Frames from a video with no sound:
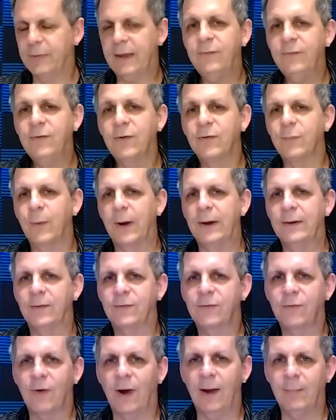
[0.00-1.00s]
easiest way to
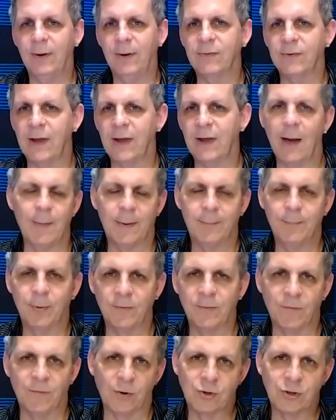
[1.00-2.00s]
describe it is a comic book
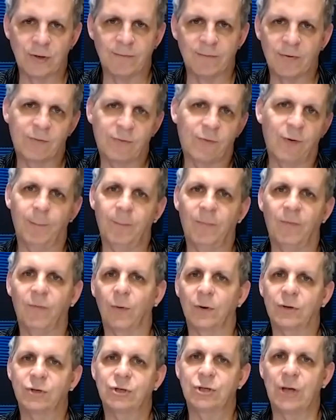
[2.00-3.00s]
version of a script before
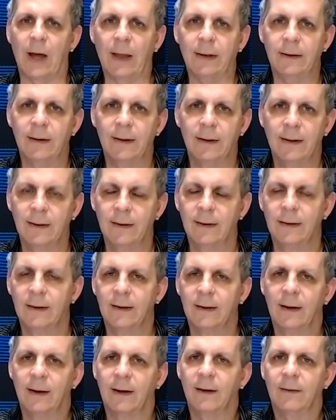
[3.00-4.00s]
it's shot.
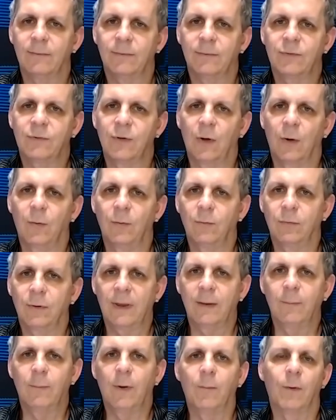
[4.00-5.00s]
Uh, so really
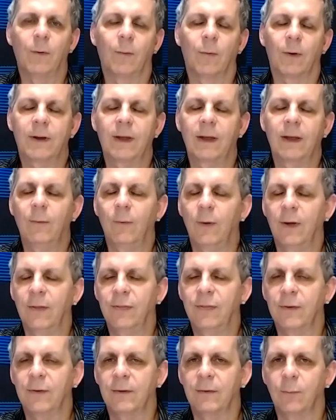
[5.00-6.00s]
what we're working with,
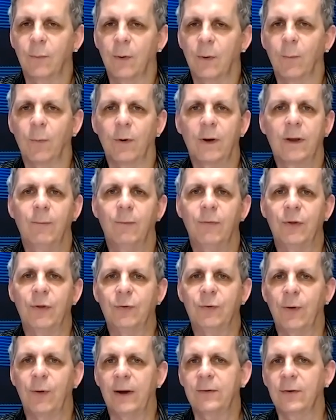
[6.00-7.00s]
uh, we're working with the
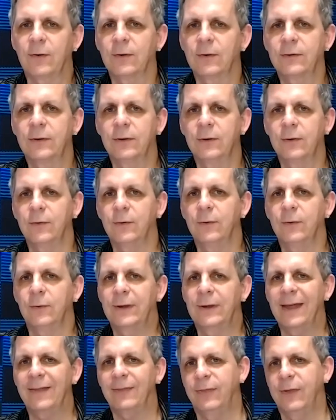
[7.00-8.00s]
director to
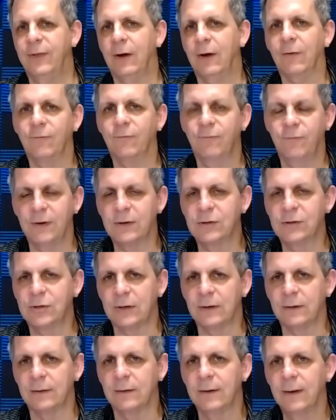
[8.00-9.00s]
get their
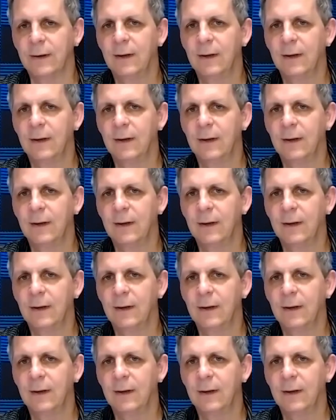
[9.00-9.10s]
vision